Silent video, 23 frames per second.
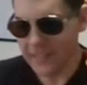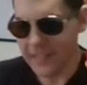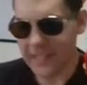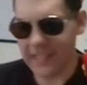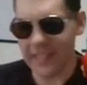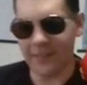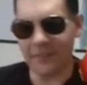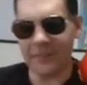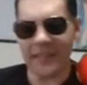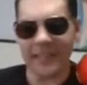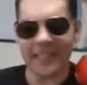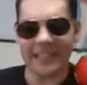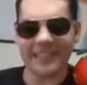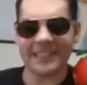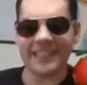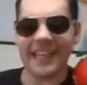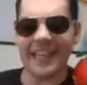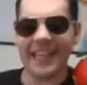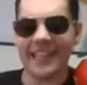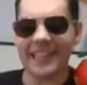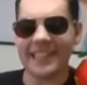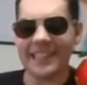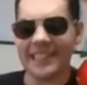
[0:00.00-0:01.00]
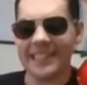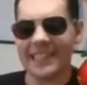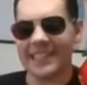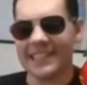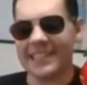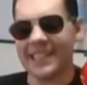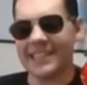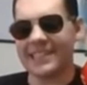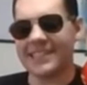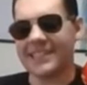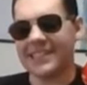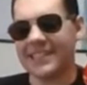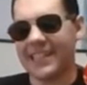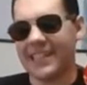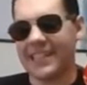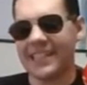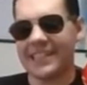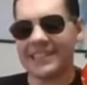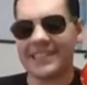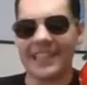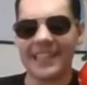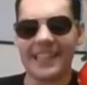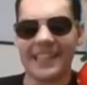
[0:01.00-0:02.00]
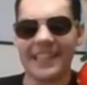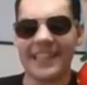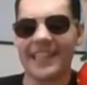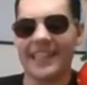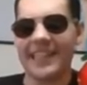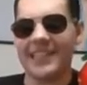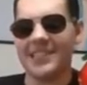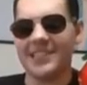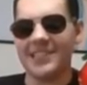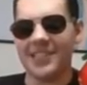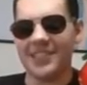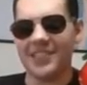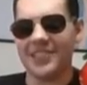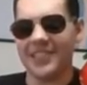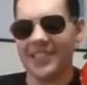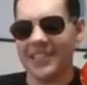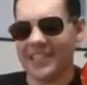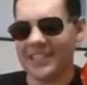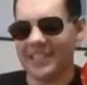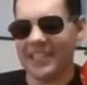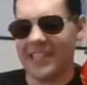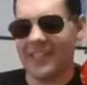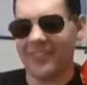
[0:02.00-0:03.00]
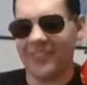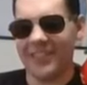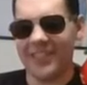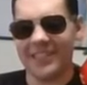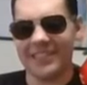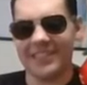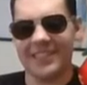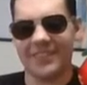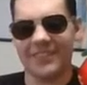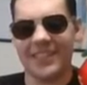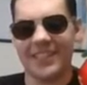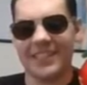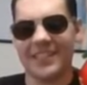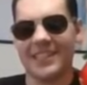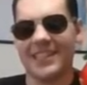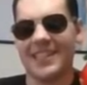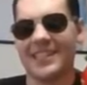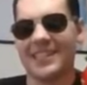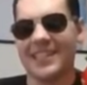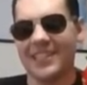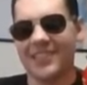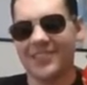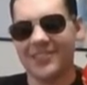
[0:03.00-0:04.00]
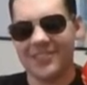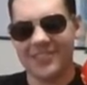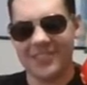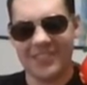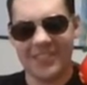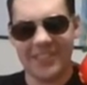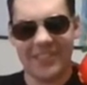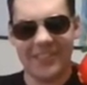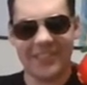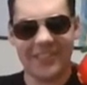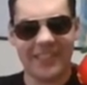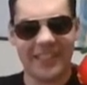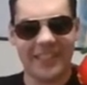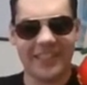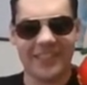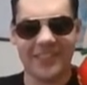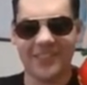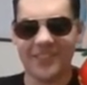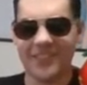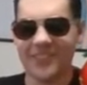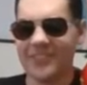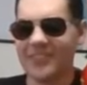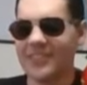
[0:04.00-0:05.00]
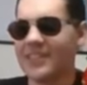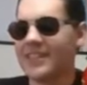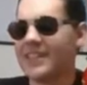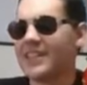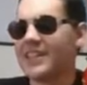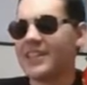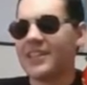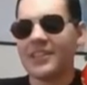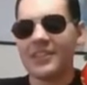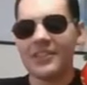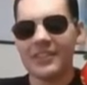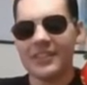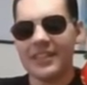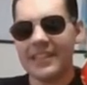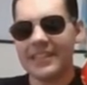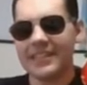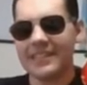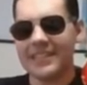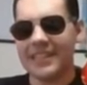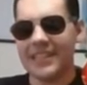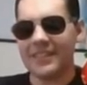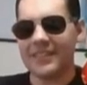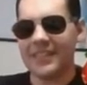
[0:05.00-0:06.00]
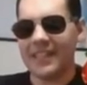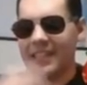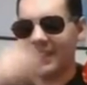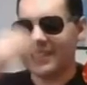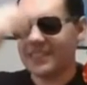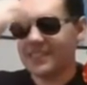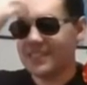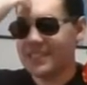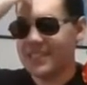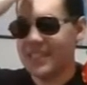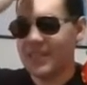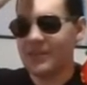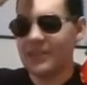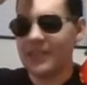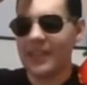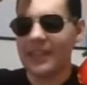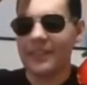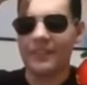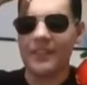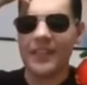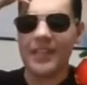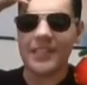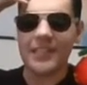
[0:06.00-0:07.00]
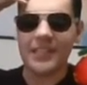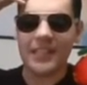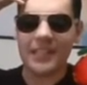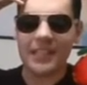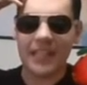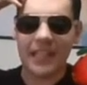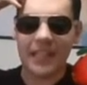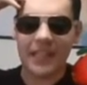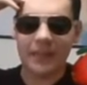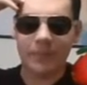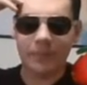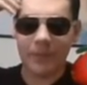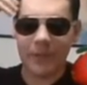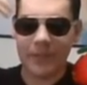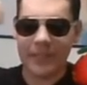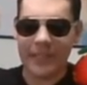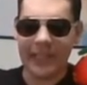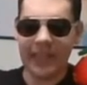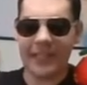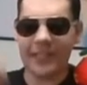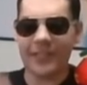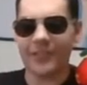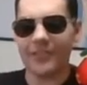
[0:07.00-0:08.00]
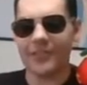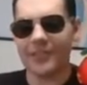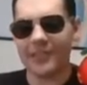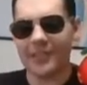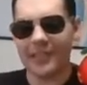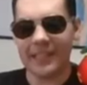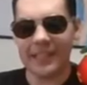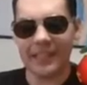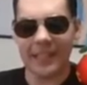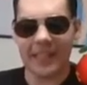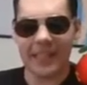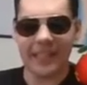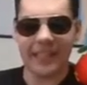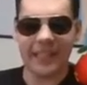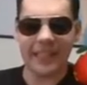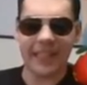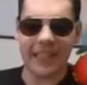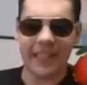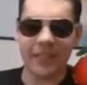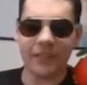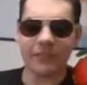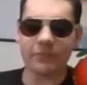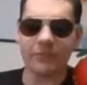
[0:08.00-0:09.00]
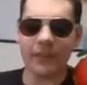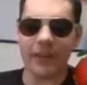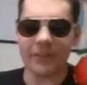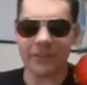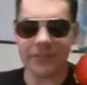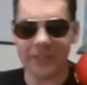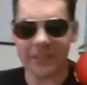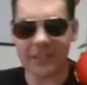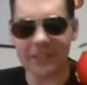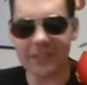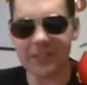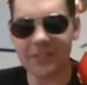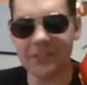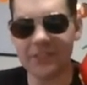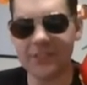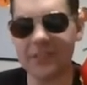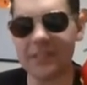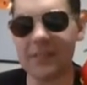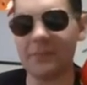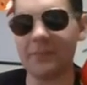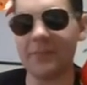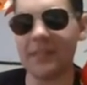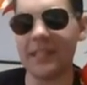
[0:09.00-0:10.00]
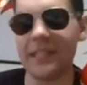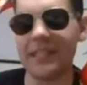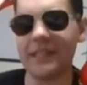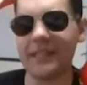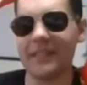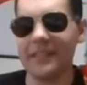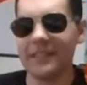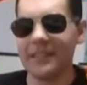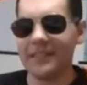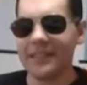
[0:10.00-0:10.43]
and i'm like is that is that just like is that like an in joke is that what it's something that the teachers do like who it seemed it just seemed like very like particularly like in reference to something.